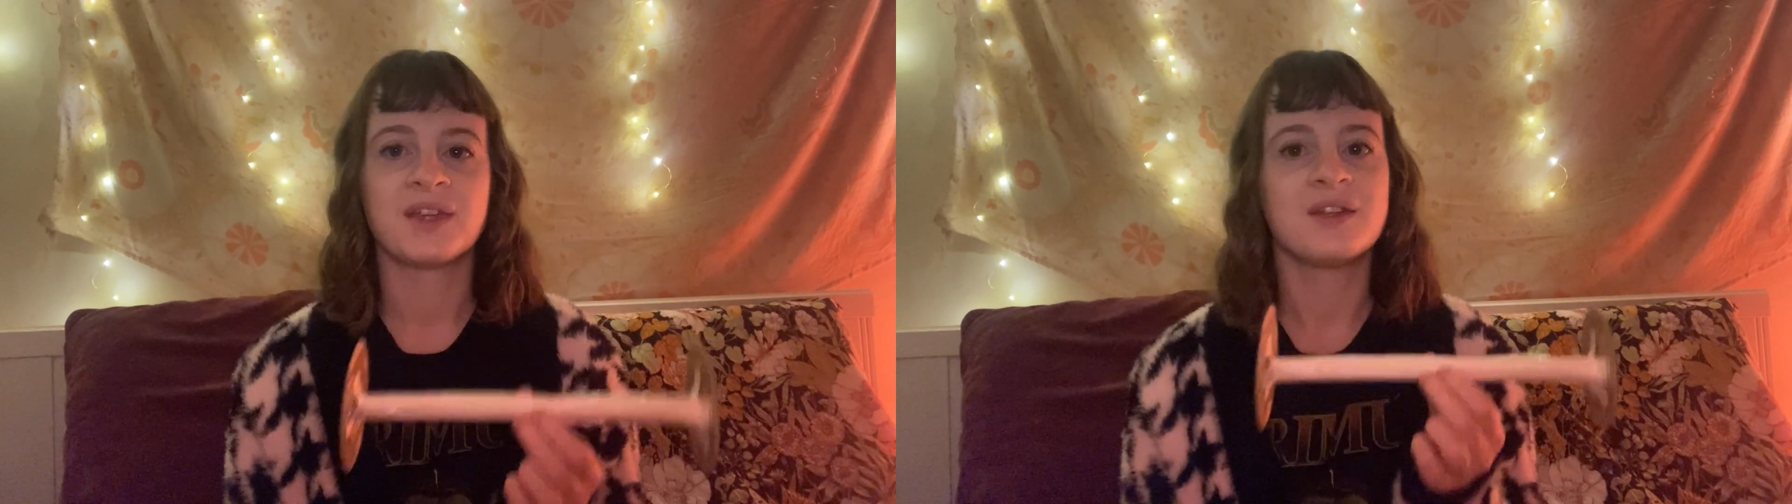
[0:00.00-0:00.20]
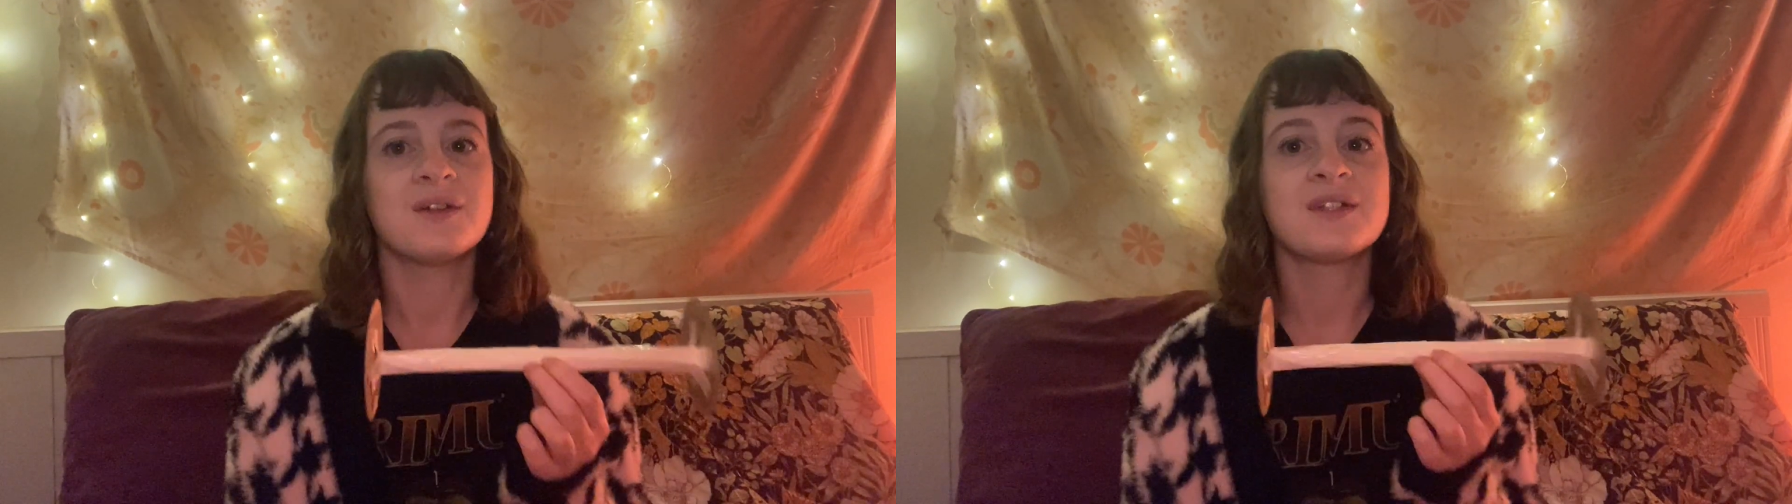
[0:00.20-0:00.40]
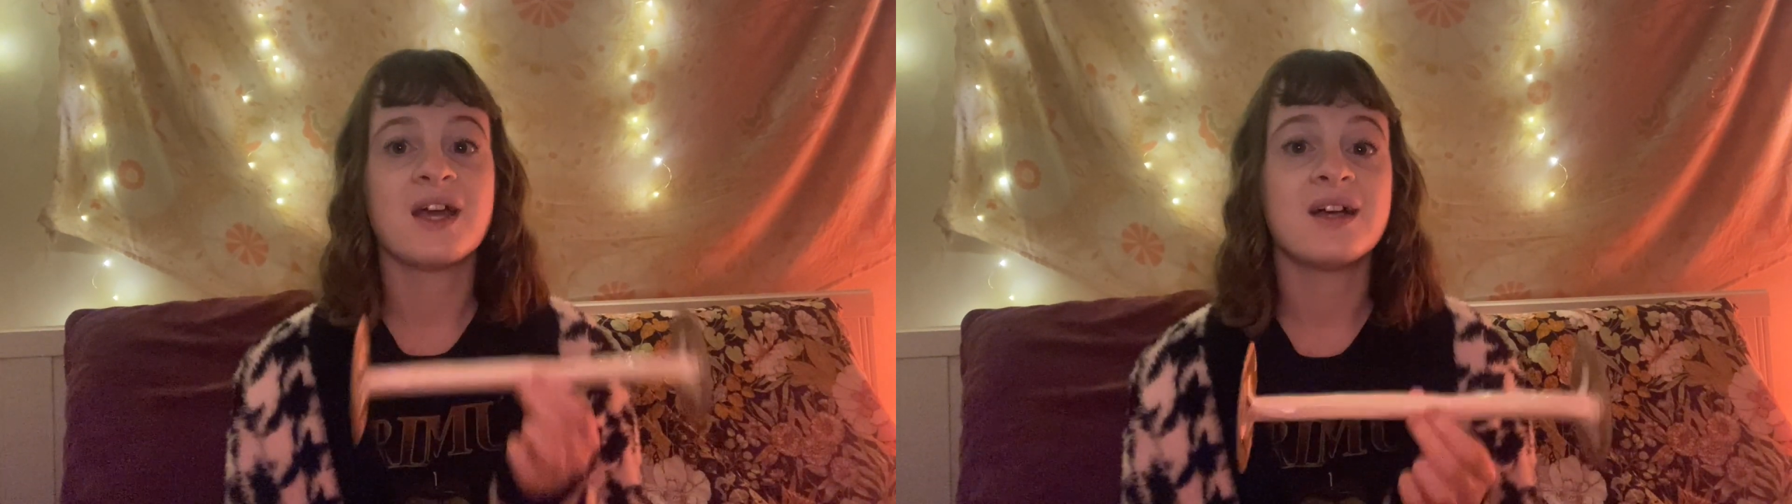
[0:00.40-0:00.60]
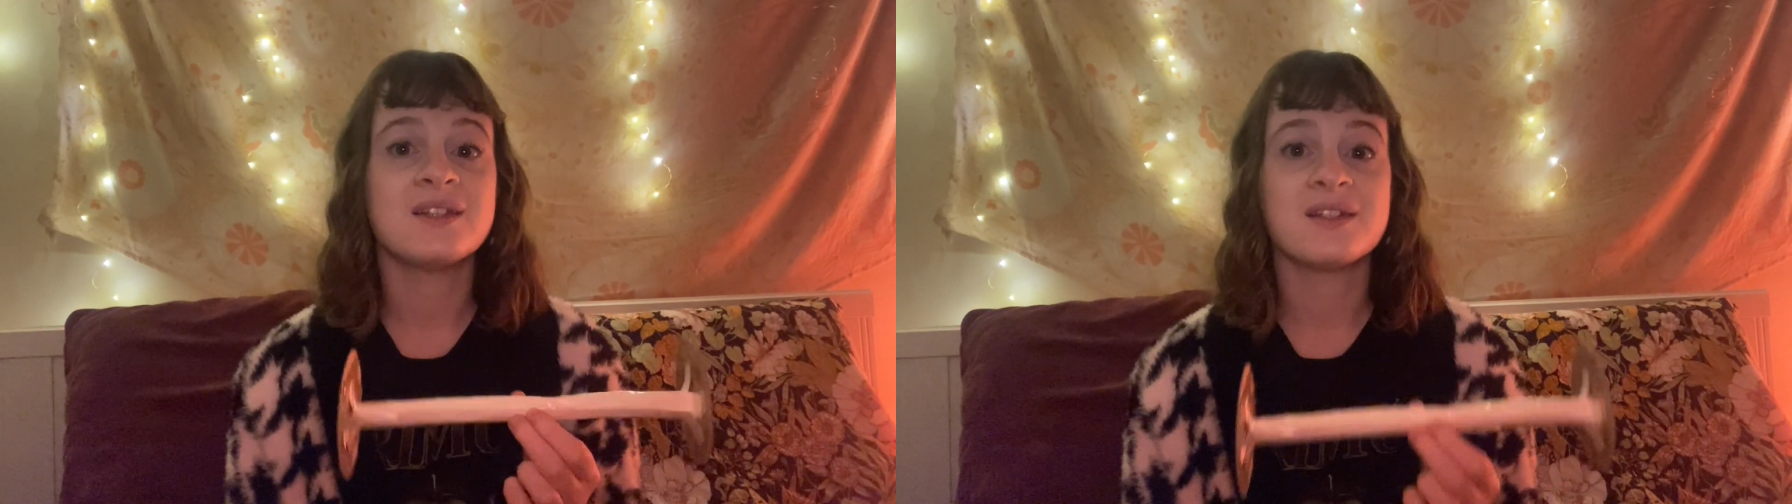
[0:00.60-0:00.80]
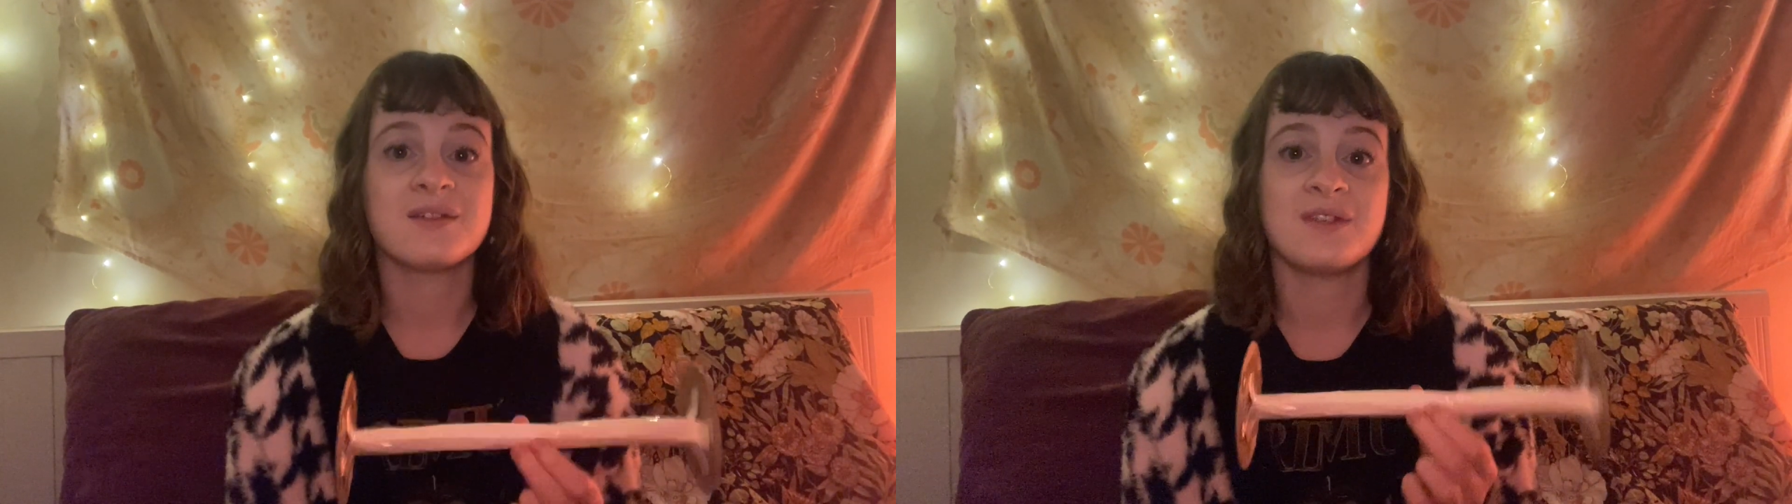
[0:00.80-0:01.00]
There are
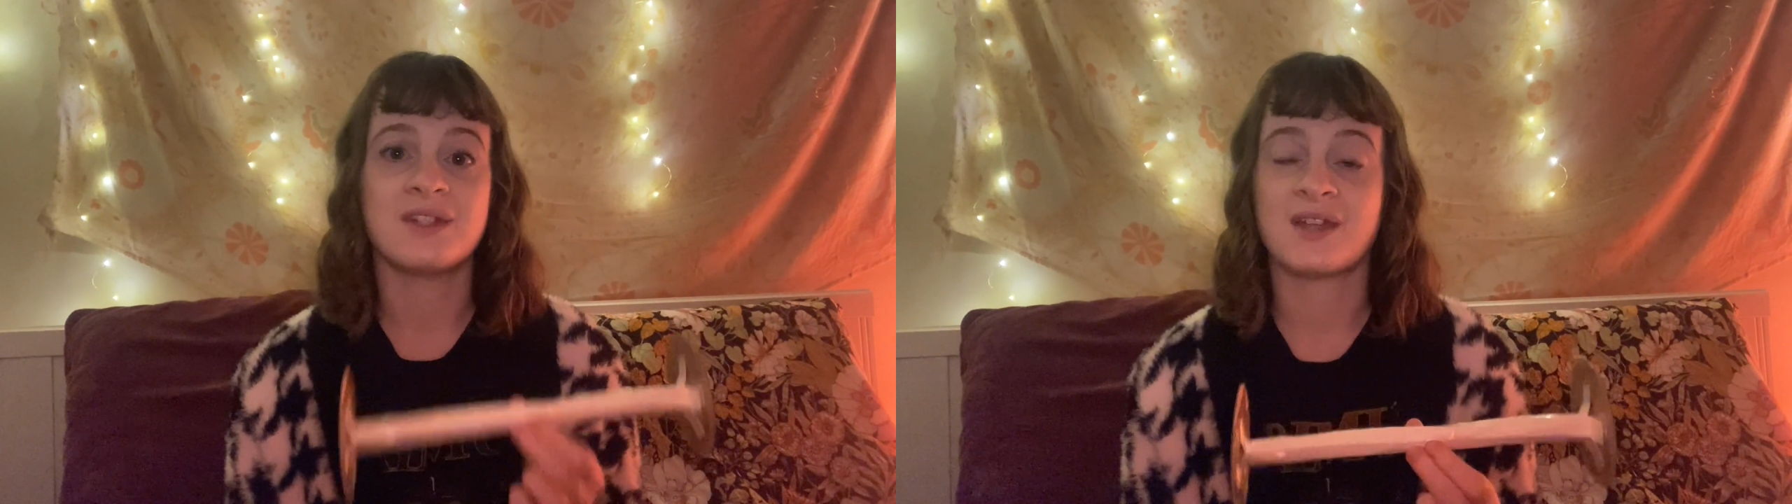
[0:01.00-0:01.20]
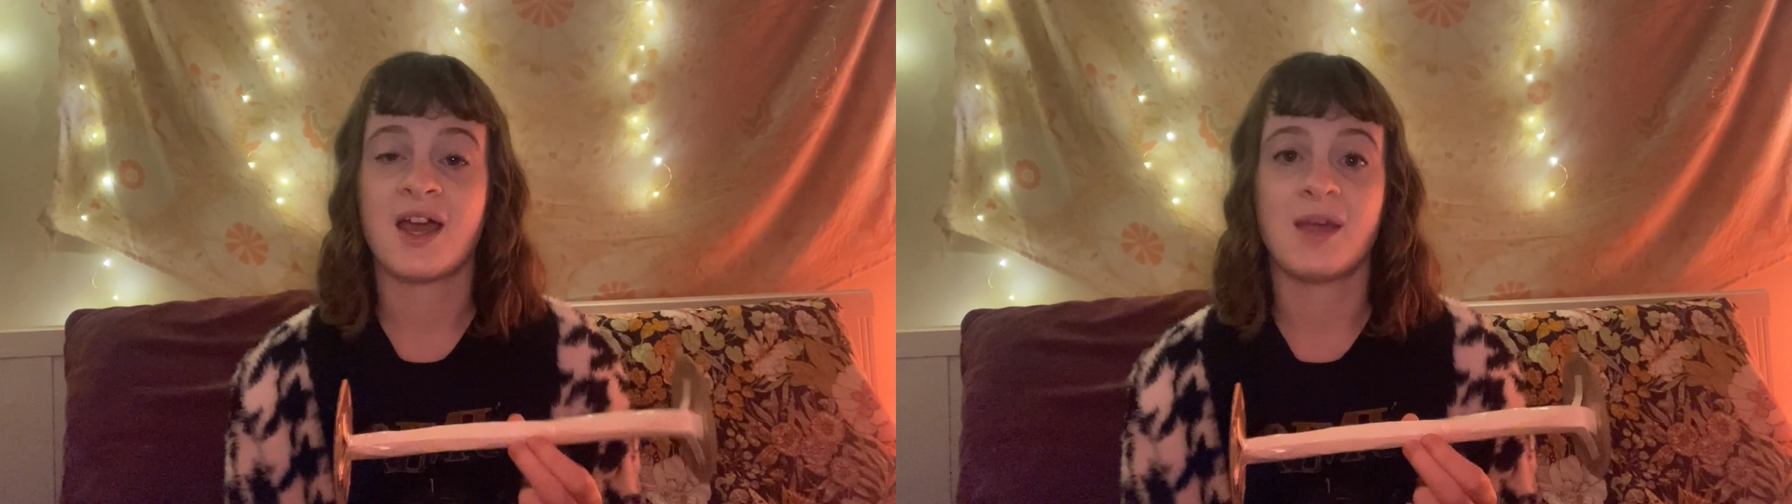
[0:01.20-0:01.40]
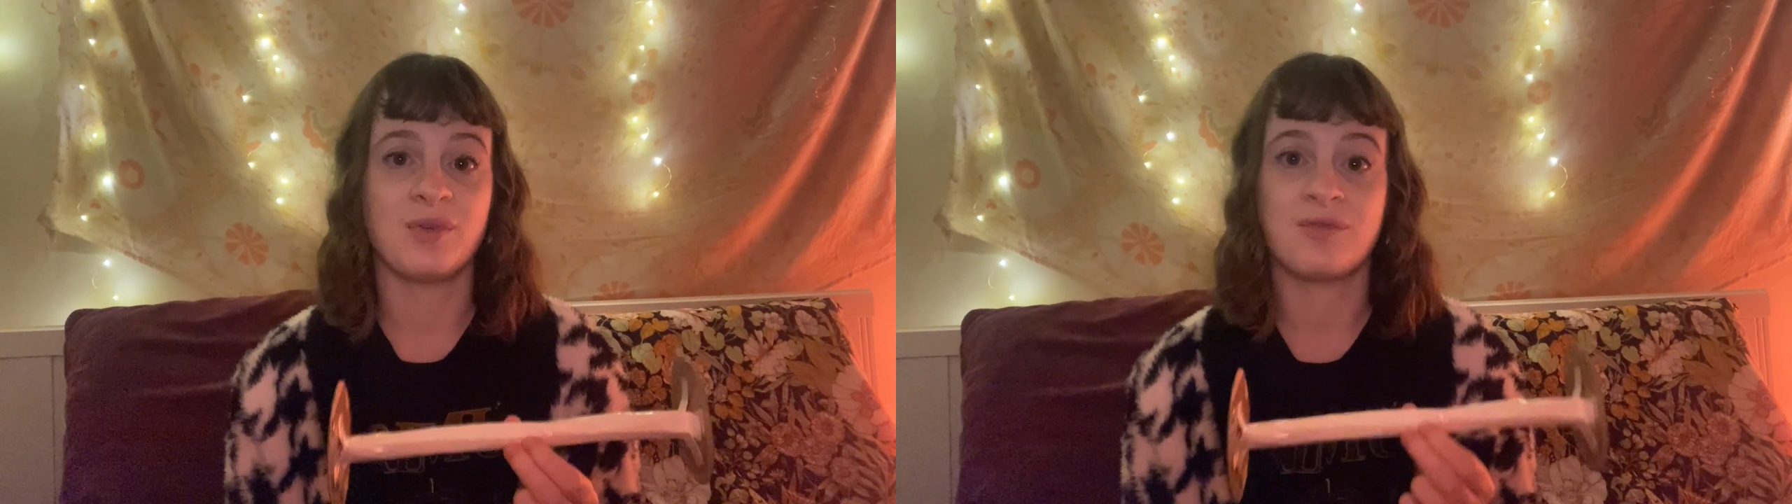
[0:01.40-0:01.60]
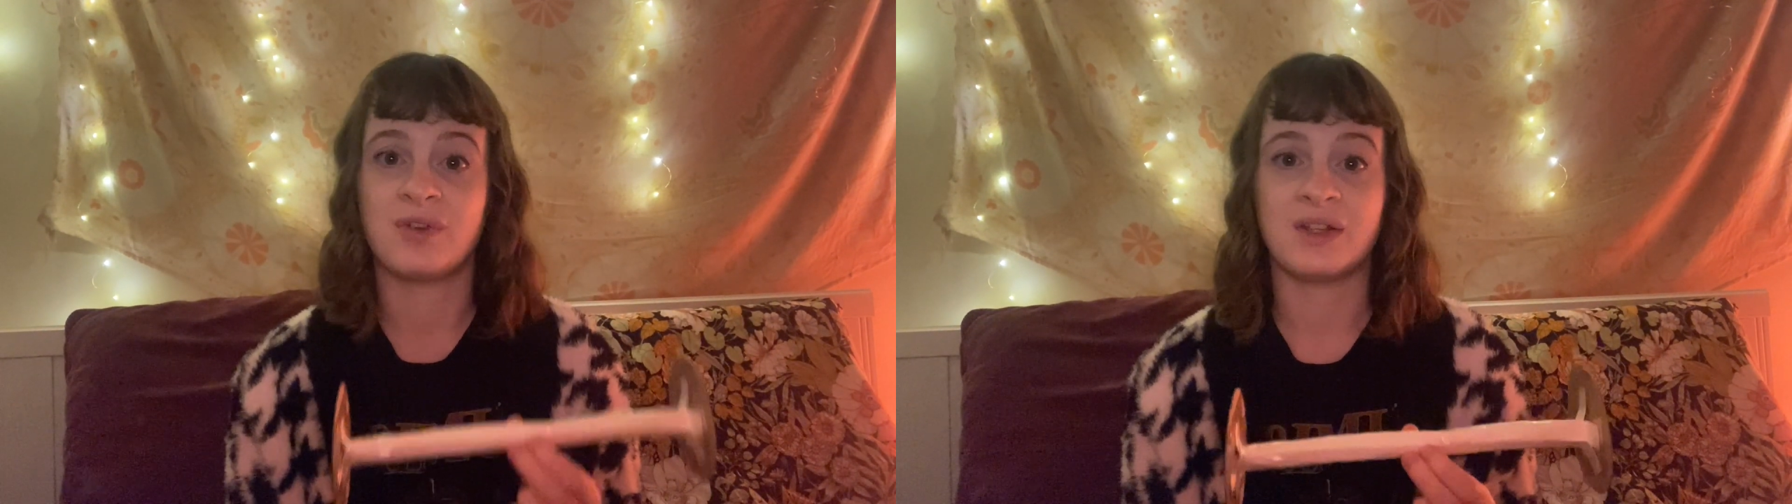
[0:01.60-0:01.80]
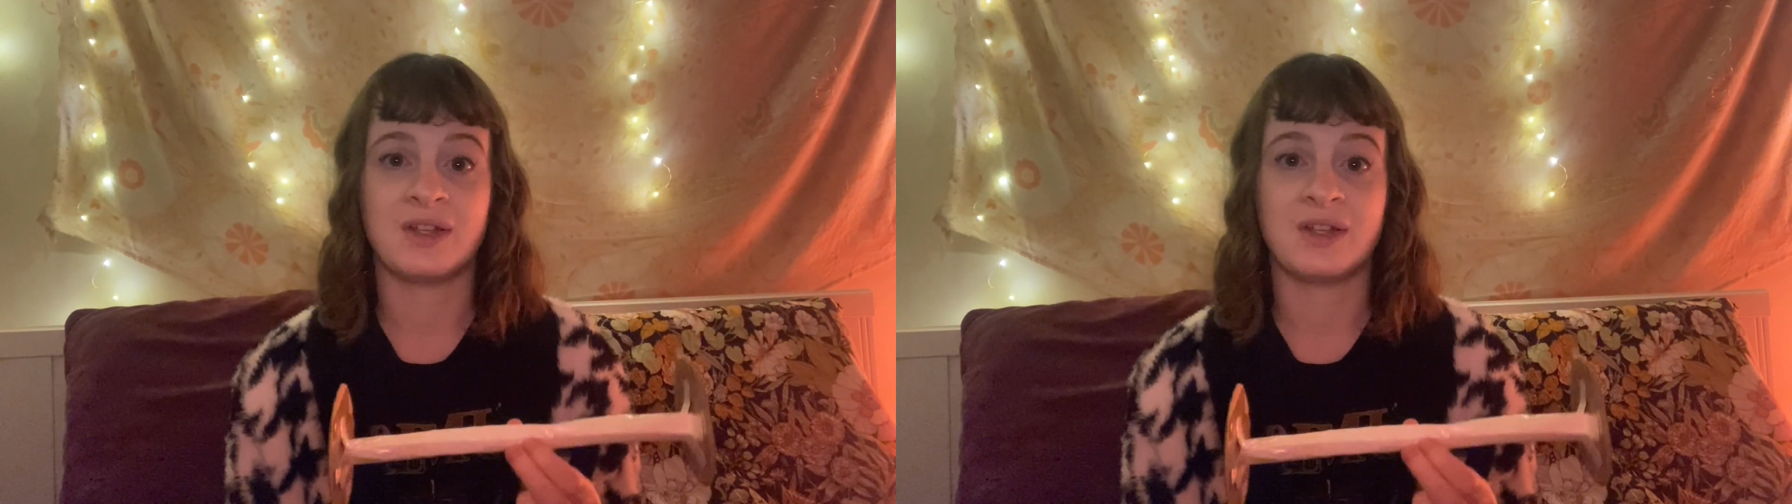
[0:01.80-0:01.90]
tons of this type of wheel